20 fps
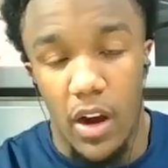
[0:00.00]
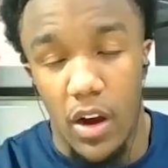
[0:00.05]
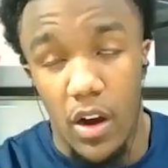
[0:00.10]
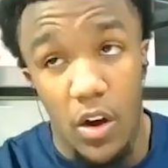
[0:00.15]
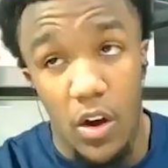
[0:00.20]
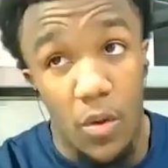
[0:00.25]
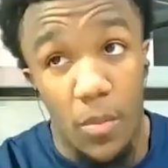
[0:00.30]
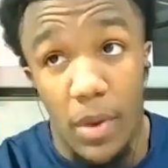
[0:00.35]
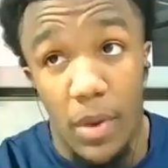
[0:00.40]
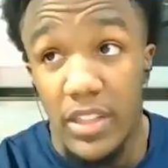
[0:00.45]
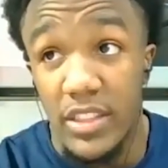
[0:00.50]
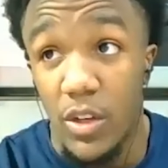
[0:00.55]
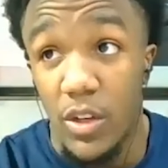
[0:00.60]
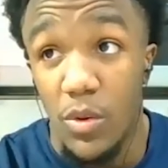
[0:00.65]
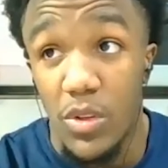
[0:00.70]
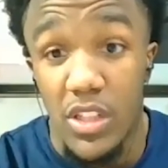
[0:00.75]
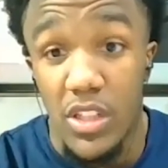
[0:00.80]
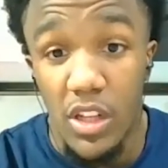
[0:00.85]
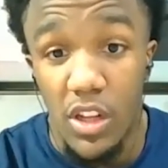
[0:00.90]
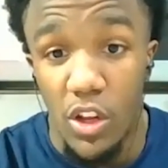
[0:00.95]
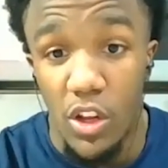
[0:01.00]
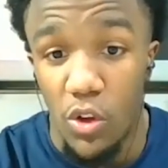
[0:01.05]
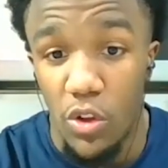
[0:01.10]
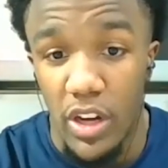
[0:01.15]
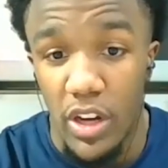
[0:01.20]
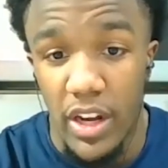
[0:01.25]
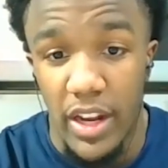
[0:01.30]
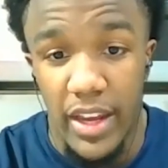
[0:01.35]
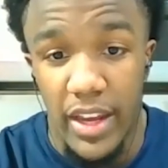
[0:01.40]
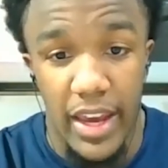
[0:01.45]
our whole mindset was to load
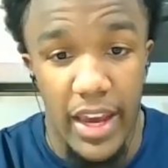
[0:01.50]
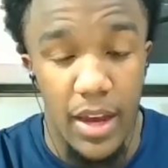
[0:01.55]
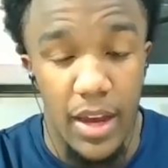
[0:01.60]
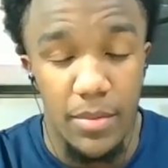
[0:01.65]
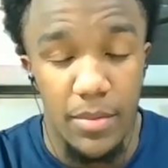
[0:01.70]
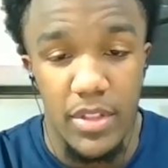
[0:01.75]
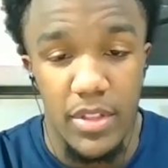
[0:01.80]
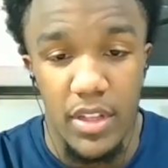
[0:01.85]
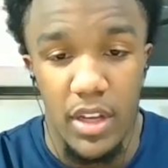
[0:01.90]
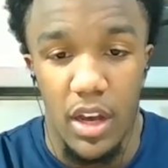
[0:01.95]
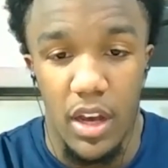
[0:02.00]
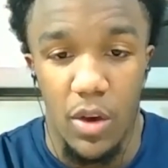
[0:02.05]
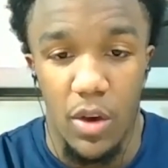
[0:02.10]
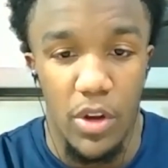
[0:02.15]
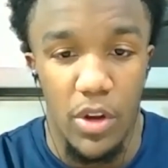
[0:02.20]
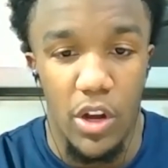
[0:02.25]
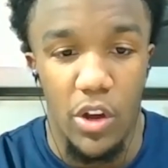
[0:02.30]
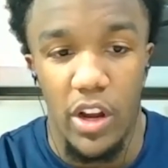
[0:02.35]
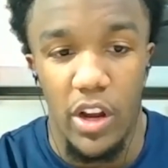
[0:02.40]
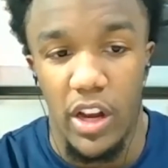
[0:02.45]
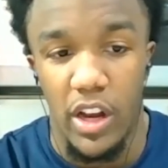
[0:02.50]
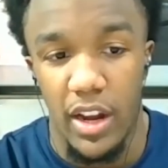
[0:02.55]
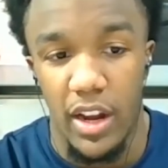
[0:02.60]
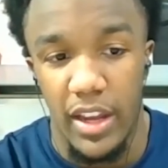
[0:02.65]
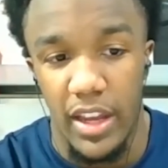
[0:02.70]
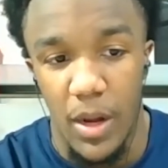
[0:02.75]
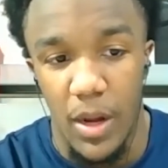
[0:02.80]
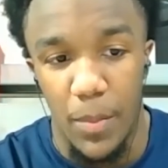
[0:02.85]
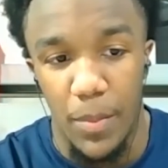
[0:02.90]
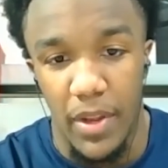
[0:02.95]
in the gaps. We know they're going to
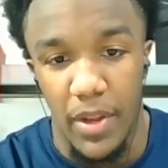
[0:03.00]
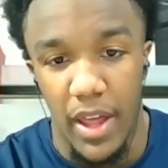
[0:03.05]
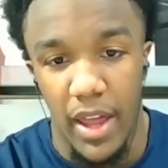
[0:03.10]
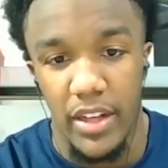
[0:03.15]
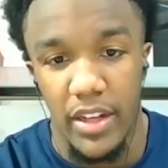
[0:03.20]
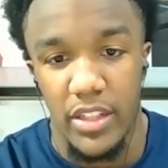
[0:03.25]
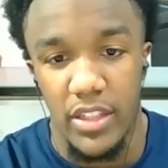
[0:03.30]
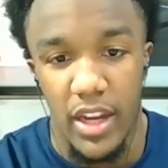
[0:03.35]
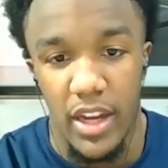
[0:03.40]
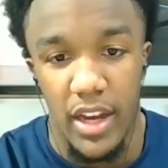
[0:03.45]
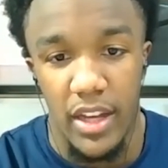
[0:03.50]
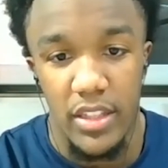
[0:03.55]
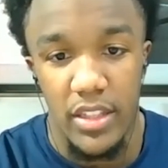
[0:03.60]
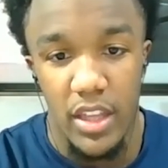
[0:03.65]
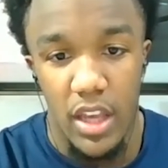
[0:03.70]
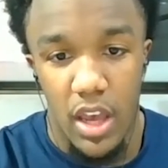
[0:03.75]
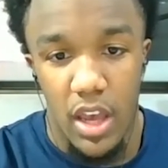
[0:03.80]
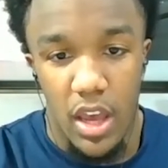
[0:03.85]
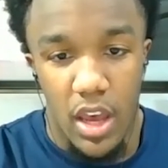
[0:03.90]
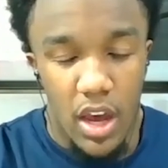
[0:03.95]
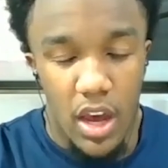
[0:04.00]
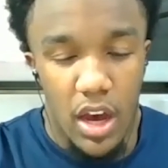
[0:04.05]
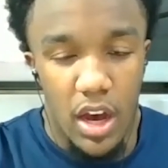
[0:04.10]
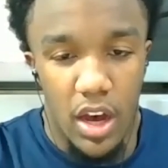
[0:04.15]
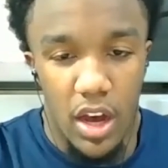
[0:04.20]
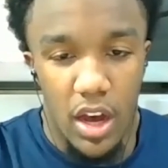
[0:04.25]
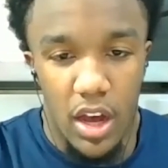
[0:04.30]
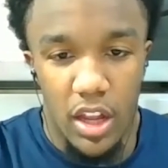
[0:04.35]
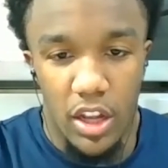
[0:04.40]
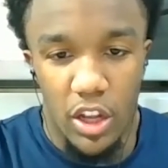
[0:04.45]
get up a lot of shots.
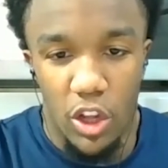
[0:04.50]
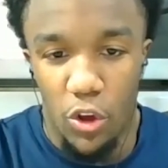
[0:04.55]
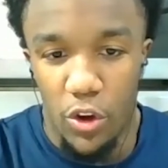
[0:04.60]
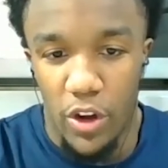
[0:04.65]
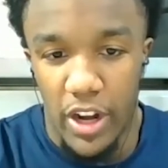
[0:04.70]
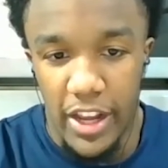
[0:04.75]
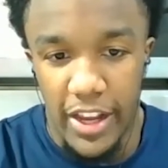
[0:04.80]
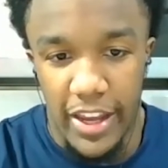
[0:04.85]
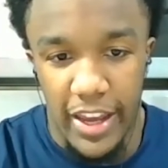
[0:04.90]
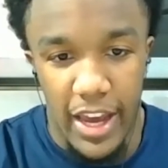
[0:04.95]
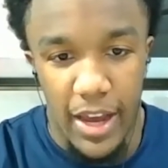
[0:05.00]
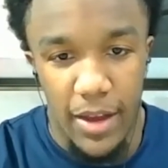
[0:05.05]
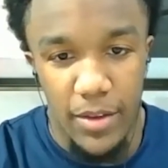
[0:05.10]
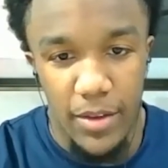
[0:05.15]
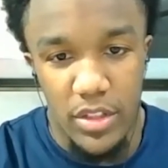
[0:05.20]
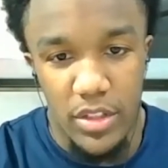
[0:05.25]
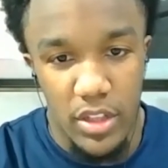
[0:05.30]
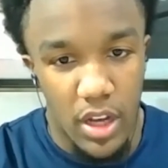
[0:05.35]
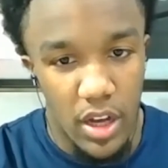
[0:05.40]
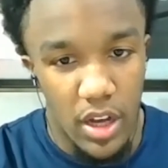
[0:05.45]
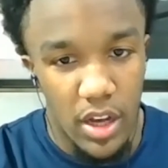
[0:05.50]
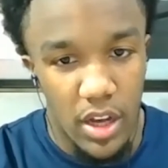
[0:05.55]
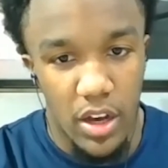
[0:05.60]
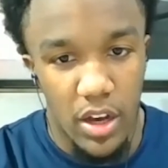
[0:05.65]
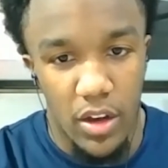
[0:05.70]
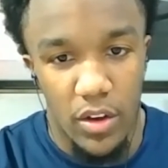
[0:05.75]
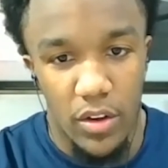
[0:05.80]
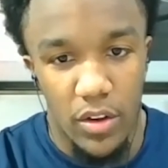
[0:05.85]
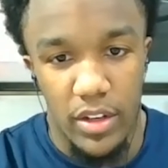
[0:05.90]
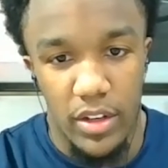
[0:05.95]
Load in the gaps,
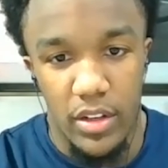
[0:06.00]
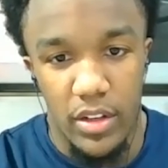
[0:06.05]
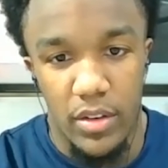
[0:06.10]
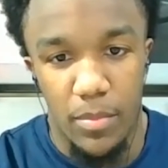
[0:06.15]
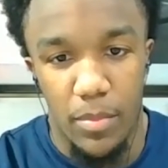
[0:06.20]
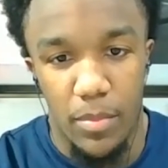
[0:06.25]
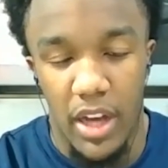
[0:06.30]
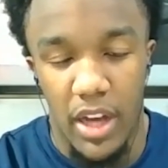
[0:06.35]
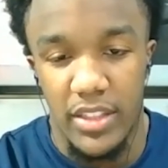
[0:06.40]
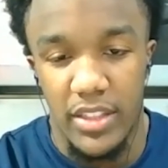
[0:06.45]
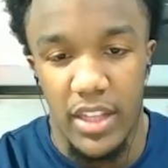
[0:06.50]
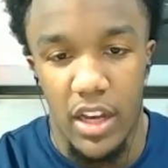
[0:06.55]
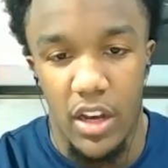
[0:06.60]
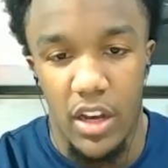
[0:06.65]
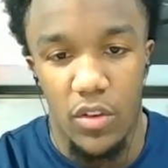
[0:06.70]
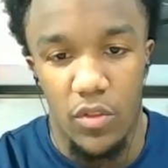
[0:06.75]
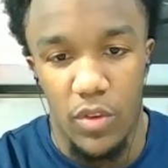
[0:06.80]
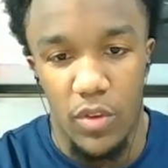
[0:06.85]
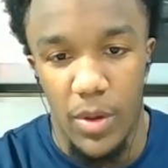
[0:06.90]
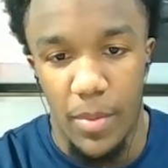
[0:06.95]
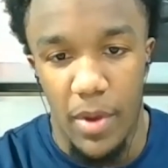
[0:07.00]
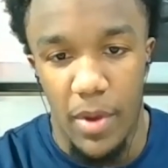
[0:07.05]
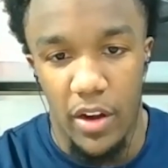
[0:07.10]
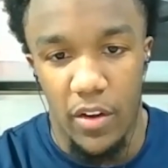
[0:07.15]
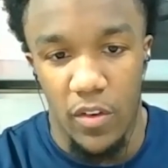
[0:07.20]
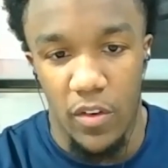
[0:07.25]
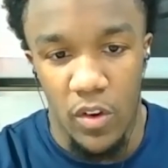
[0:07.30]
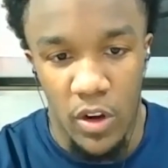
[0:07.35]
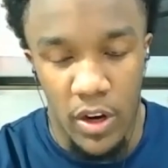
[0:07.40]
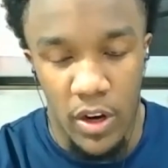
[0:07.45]
box out, rebound
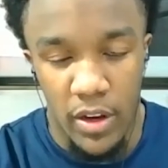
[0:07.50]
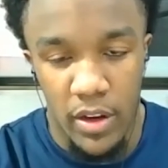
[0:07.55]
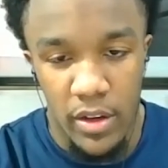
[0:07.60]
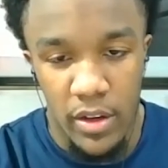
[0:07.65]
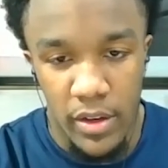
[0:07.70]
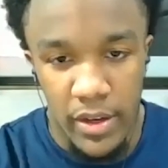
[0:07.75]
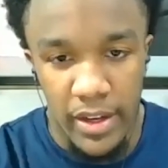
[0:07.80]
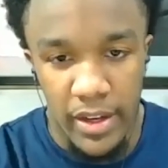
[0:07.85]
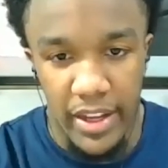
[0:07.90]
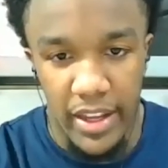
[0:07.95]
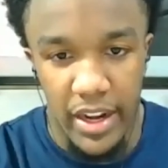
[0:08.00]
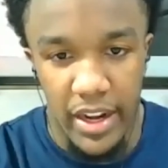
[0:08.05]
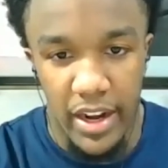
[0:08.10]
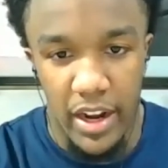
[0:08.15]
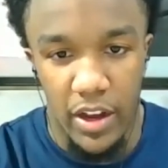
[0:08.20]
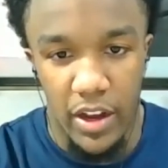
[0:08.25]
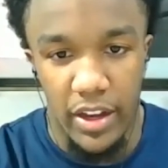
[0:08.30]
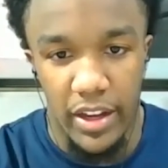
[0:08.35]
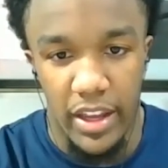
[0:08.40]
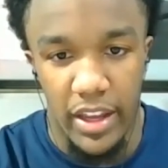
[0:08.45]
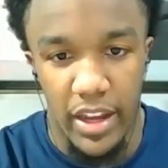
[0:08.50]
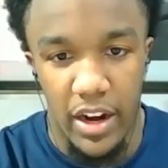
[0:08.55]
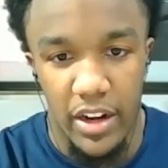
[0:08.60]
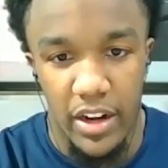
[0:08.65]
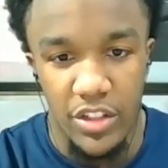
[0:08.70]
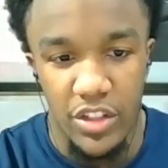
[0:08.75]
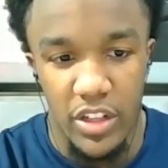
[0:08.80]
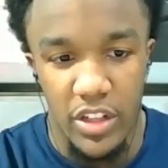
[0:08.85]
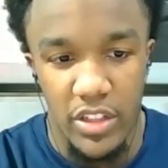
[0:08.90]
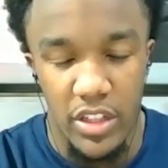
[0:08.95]
and run, get out
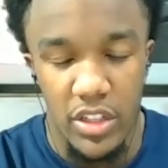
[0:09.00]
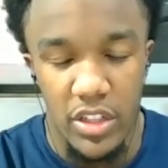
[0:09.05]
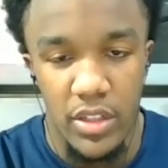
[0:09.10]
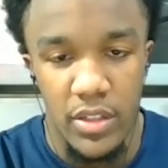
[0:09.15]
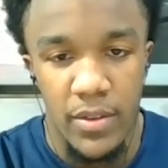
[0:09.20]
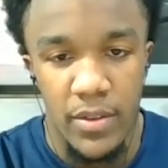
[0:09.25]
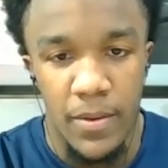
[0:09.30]
in transition.